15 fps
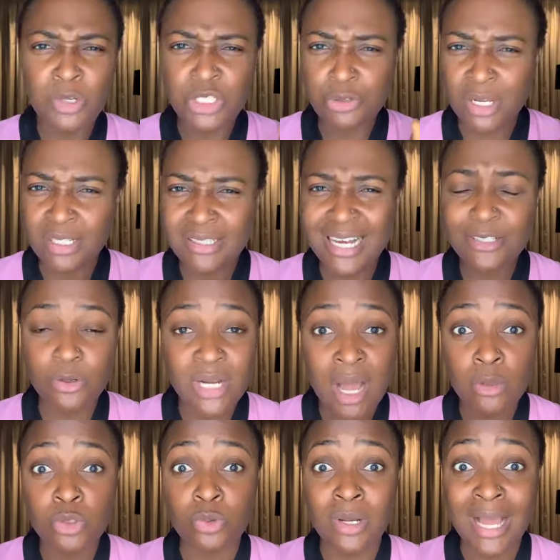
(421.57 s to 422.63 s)
We strategize on
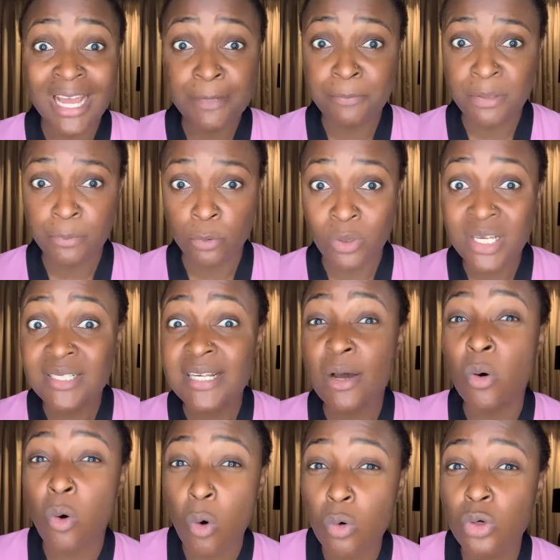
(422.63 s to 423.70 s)
how to guide people. It's
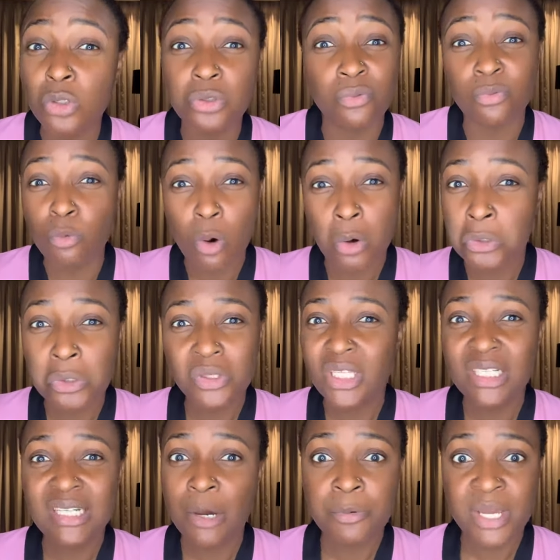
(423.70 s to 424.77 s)
a whole lot of work. Don't
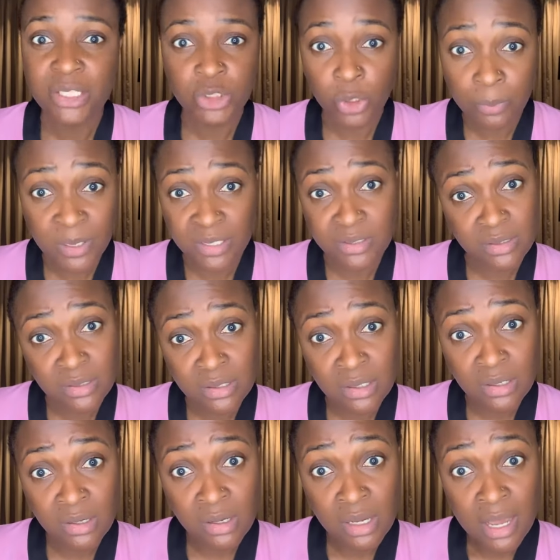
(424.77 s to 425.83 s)
think that we are jobless.
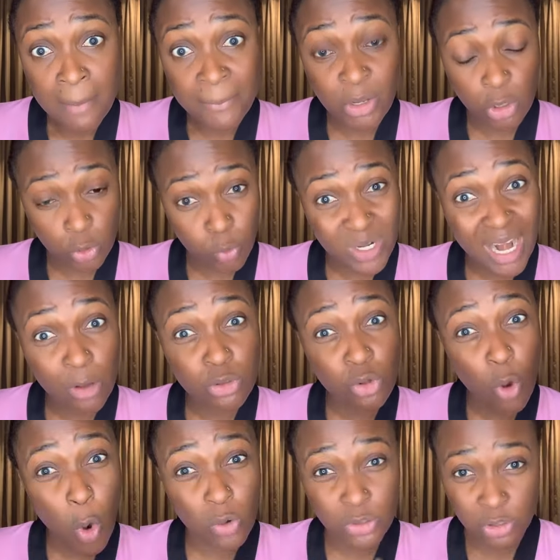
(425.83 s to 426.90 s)
Because
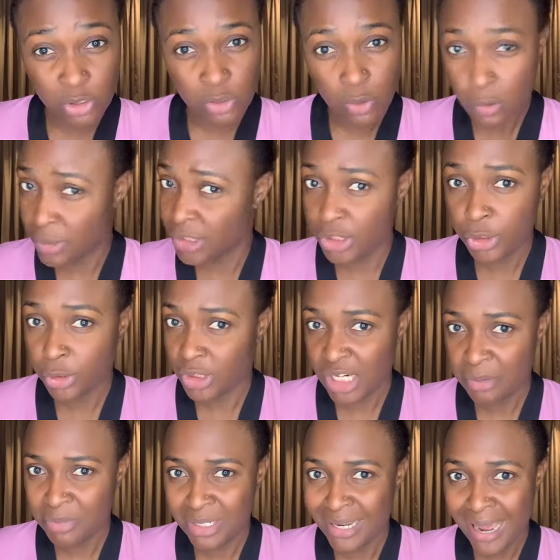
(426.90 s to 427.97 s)
without us on this
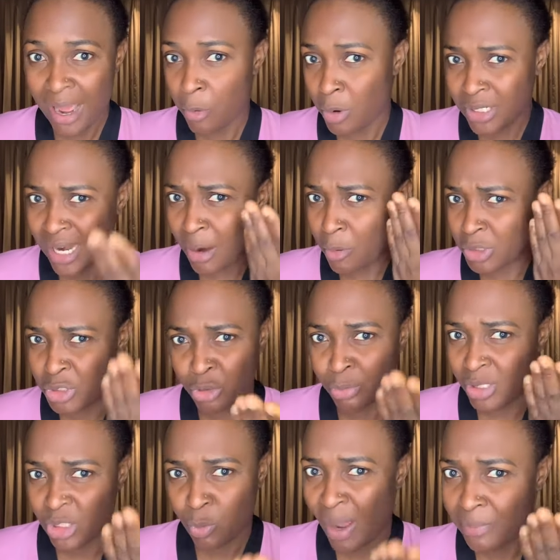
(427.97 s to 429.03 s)
social media, I wonder what
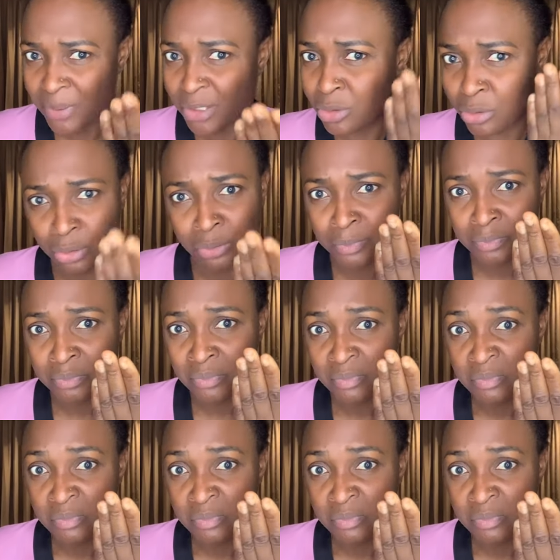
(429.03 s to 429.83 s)
you'll be swiping through.